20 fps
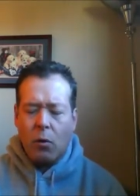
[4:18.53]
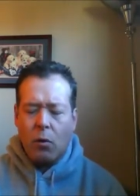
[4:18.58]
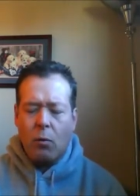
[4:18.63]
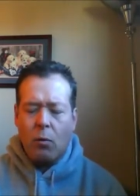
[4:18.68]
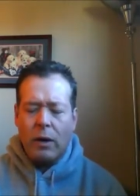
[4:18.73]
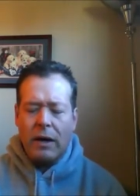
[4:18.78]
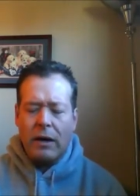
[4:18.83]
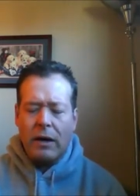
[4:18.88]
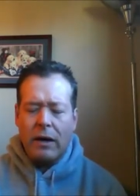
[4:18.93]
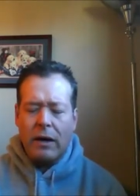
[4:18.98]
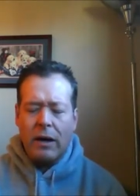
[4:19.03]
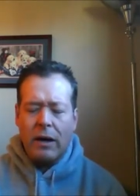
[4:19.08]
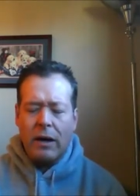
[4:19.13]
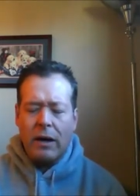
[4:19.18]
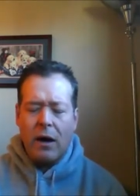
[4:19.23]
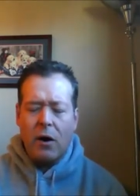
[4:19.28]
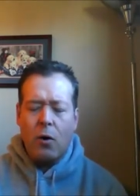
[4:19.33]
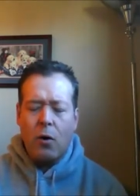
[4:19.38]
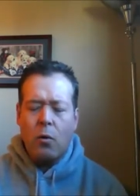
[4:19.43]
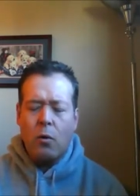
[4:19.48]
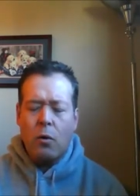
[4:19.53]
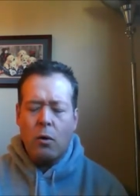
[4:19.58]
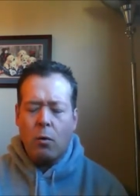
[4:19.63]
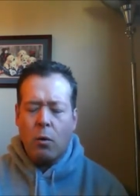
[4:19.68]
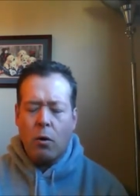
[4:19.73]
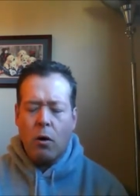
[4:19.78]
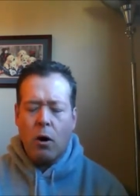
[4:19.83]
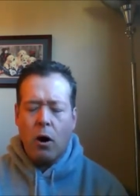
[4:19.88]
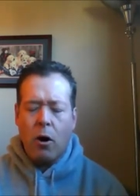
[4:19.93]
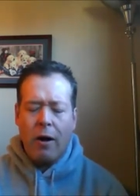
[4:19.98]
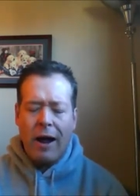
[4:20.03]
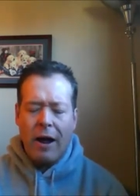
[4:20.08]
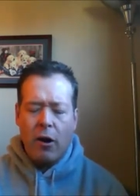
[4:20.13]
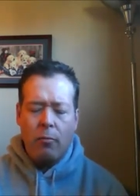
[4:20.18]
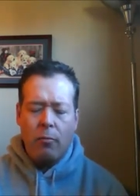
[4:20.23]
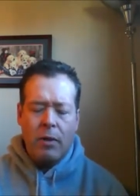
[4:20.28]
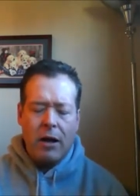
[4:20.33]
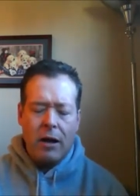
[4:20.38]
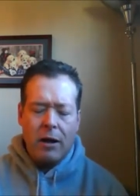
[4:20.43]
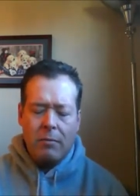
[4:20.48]
Lord, we know where our
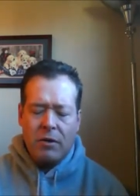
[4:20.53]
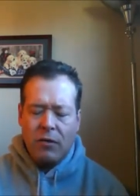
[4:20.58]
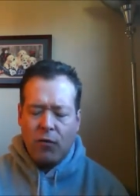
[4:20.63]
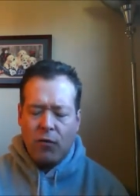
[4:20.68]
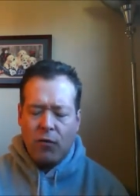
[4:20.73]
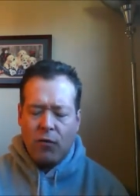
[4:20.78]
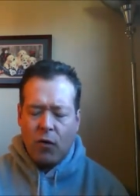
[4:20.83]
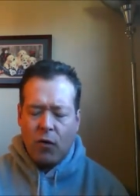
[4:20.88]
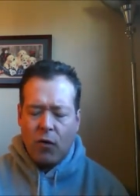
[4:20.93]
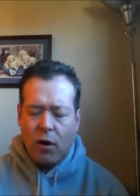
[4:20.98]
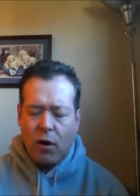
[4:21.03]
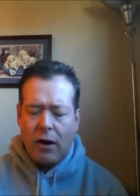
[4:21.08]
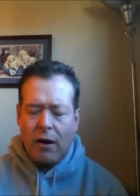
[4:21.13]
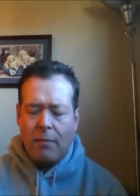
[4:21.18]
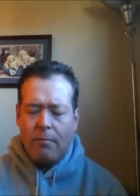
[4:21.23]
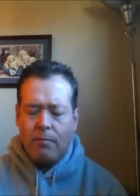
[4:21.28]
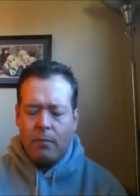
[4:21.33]
help comes from.